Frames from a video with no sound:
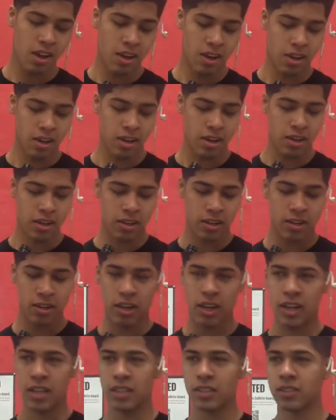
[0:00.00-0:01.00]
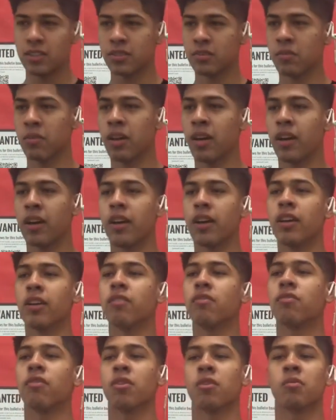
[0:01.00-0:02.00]
As
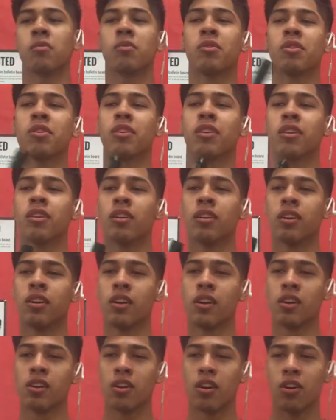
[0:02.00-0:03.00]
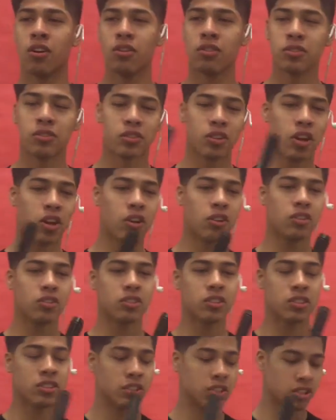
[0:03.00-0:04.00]
my former co-host
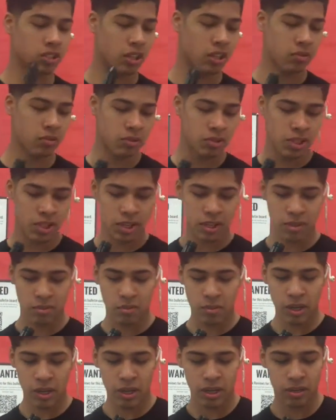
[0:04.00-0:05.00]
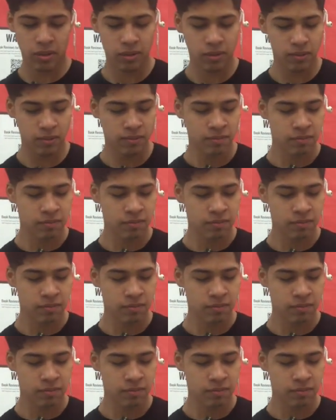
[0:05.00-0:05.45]
Carlos and Jishan, we're talking about